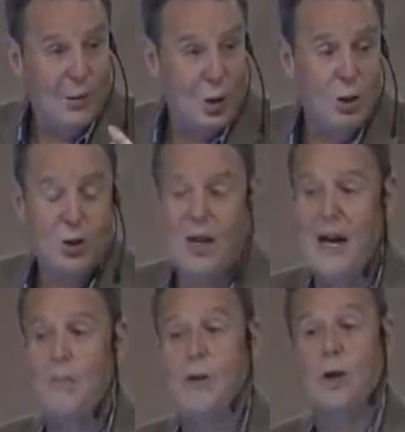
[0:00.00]
Those two
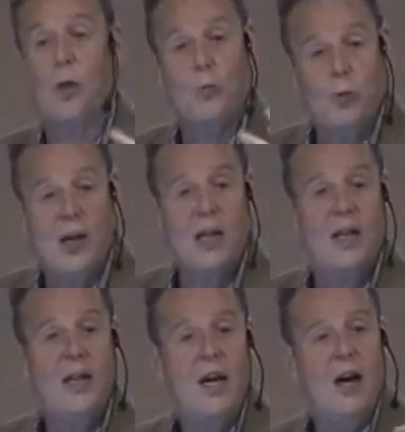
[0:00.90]
statements are
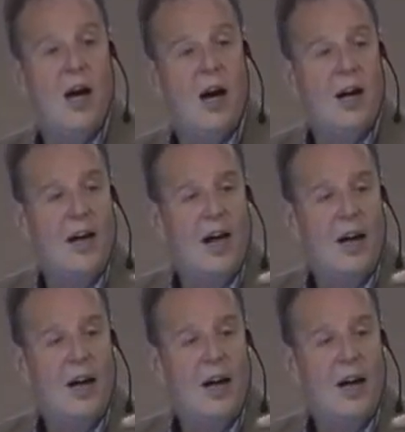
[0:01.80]
really a,